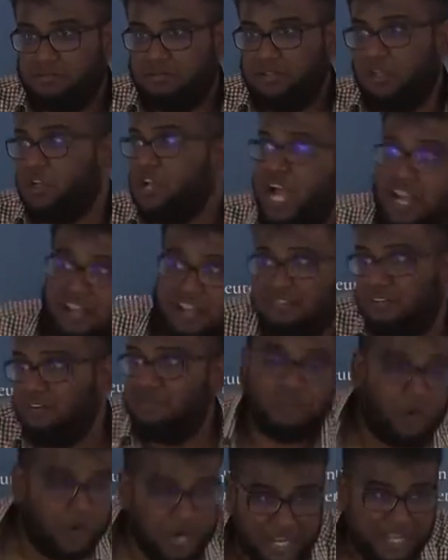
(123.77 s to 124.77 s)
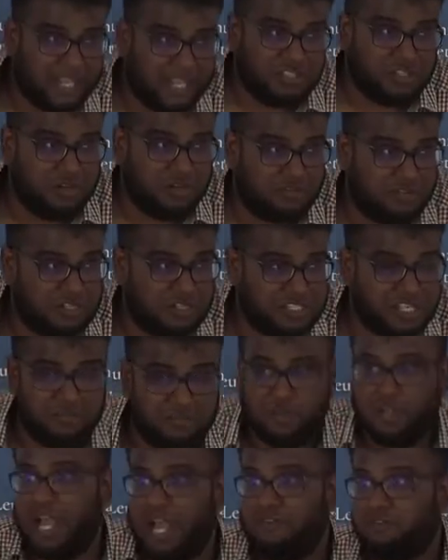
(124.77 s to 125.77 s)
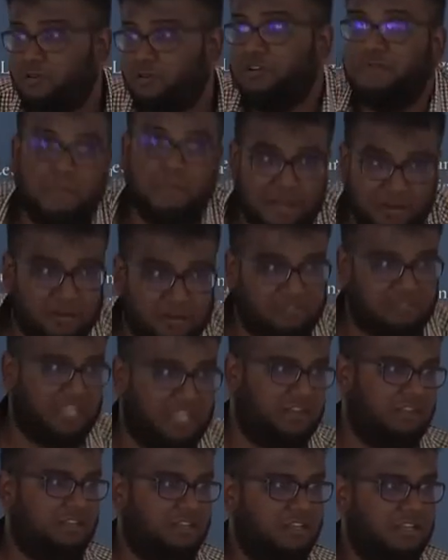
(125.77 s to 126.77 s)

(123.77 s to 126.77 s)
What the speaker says: You can't live in fornication if you're saved, you have to repent of that.